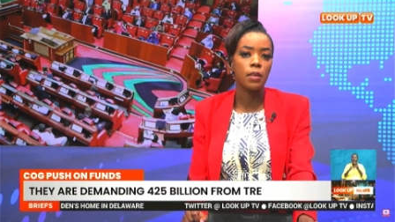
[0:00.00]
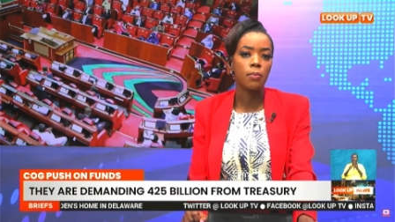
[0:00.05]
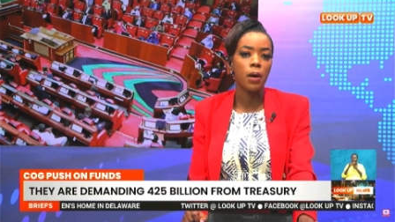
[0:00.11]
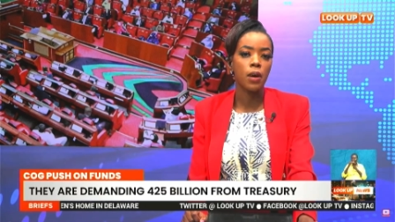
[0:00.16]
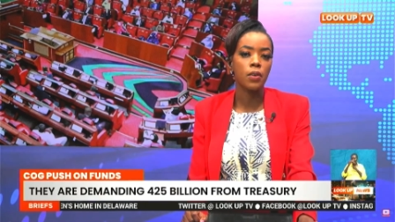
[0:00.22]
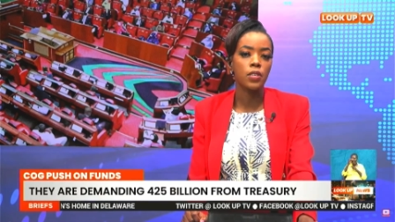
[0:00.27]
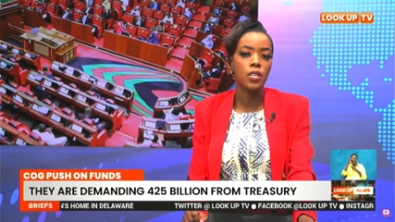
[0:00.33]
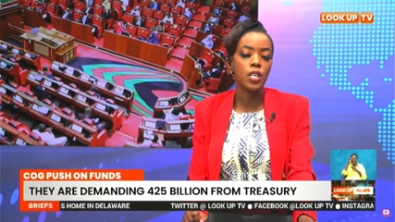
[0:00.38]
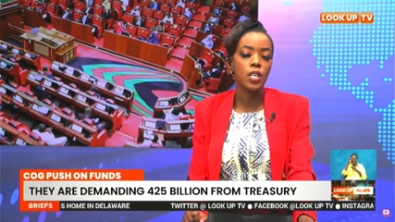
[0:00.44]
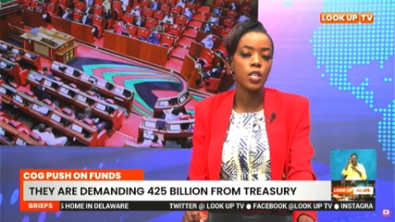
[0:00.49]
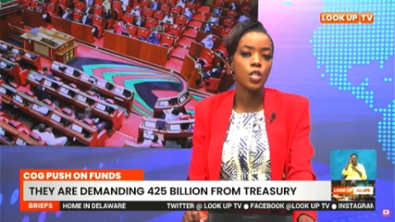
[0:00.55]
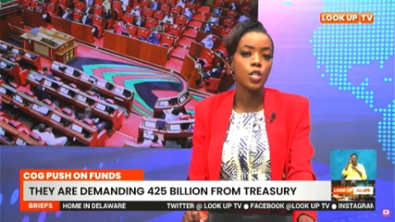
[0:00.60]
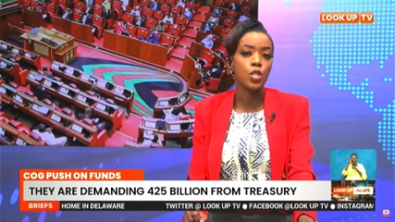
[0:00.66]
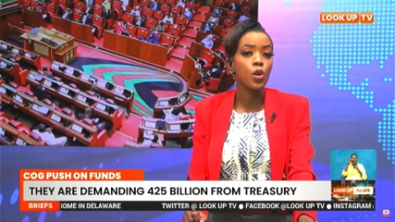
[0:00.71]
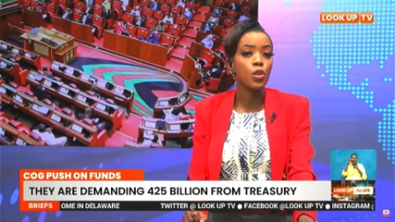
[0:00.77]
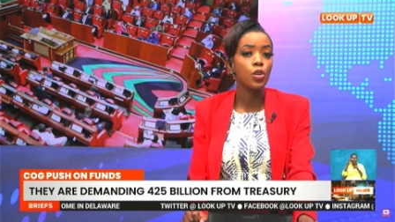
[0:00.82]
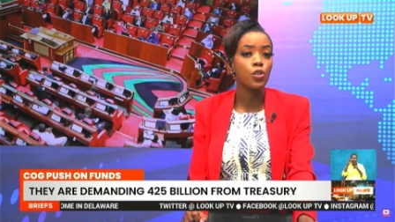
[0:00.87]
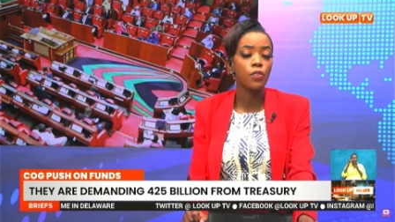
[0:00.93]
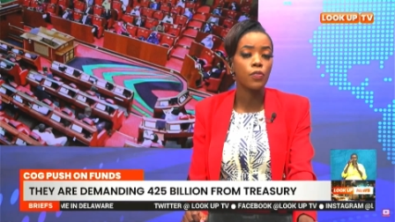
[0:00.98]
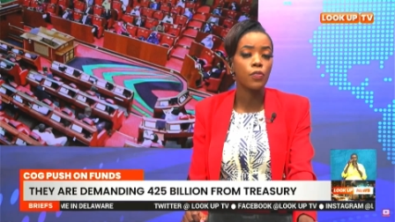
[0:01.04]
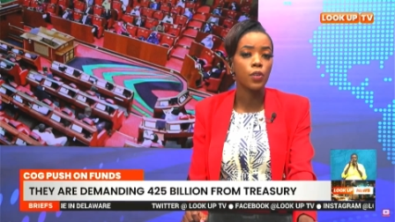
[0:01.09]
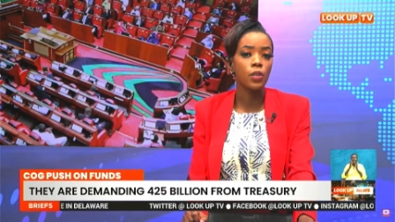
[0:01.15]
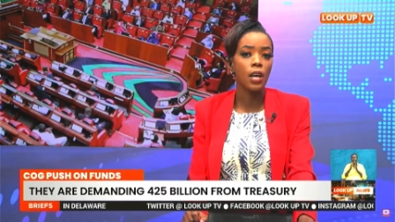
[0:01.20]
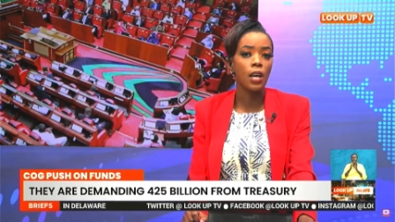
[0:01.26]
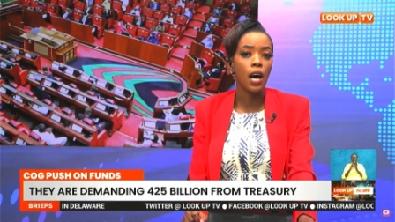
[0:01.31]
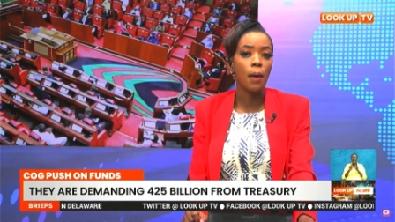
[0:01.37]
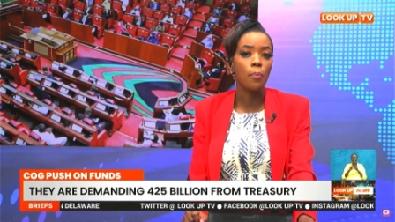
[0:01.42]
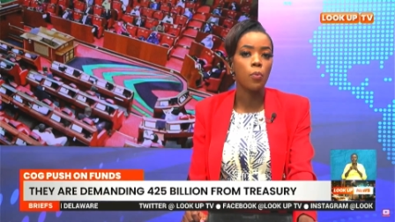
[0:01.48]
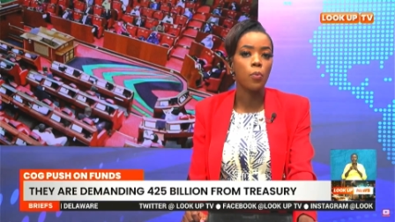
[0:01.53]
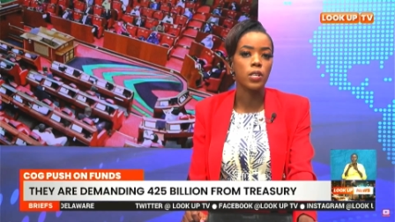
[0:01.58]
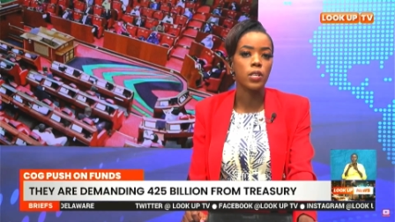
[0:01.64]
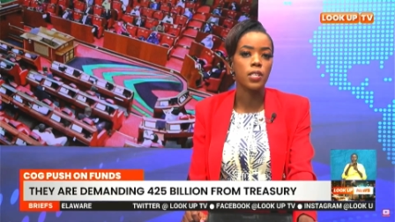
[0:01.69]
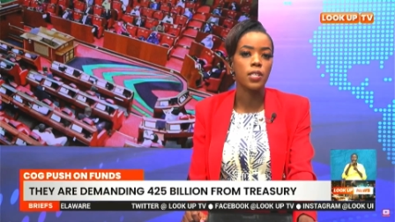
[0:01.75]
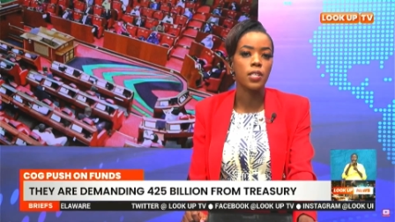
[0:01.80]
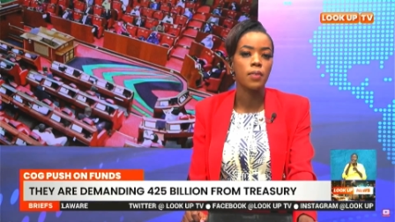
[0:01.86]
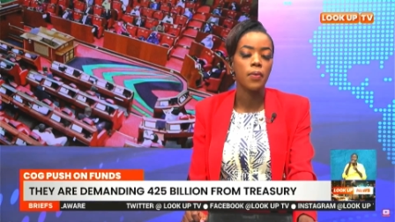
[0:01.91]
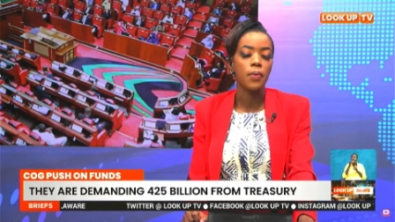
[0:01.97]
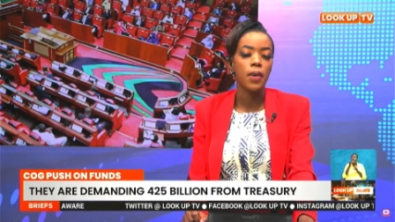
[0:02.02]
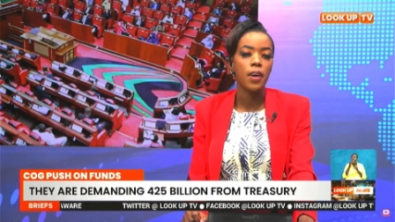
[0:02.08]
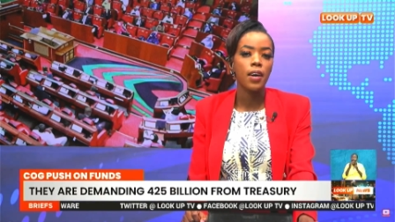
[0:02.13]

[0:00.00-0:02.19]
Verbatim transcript: amount is not reviewed upwards,